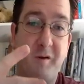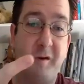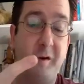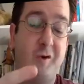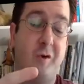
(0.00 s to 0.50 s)

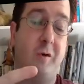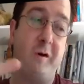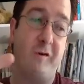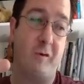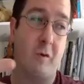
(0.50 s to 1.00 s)

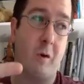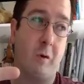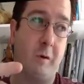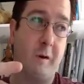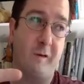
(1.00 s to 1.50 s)
potential
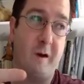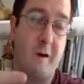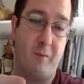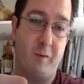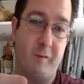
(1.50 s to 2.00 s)
historical
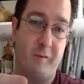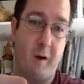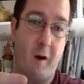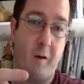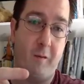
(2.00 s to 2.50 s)

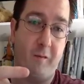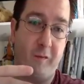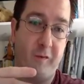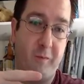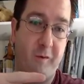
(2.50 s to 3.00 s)
examples
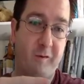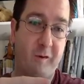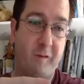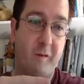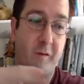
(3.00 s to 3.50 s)
of
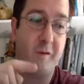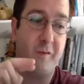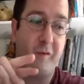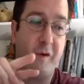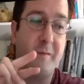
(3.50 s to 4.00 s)

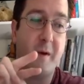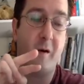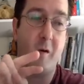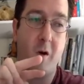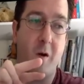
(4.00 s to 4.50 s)
specifically
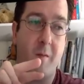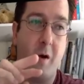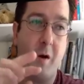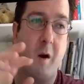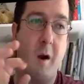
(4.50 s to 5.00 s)
female
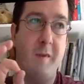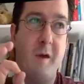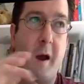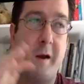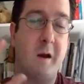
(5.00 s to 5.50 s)
armor
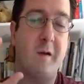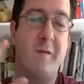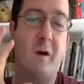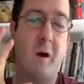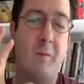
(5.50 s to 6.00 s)
that I
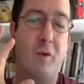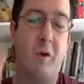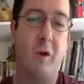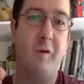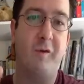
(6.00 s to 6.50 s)
could even
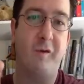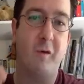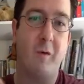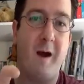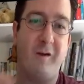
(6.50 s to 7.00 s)
come
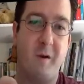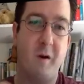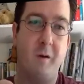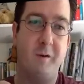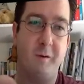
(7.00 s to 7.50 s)
close to
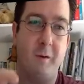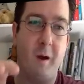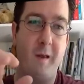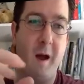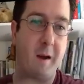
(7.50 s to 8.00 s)
grasping
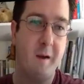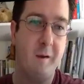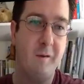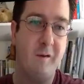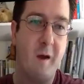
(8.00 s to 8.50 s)
onto, and
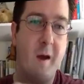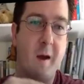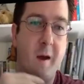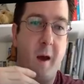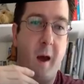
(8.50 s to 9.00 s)
that
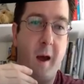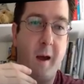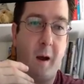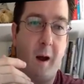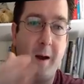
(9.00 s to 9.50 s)
is
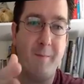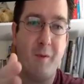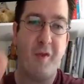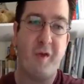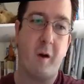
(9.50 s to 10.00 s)
a
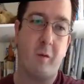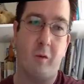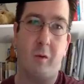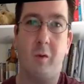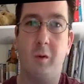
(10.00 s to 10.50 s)

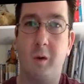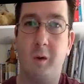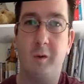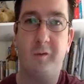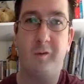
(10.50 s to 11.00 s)

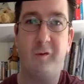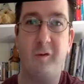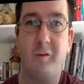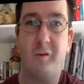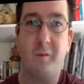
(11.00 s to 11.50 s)
hypothetical
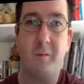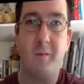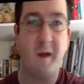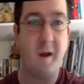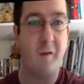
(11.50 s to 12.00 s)

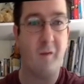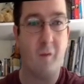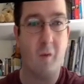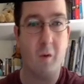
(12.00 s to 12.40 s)
suit made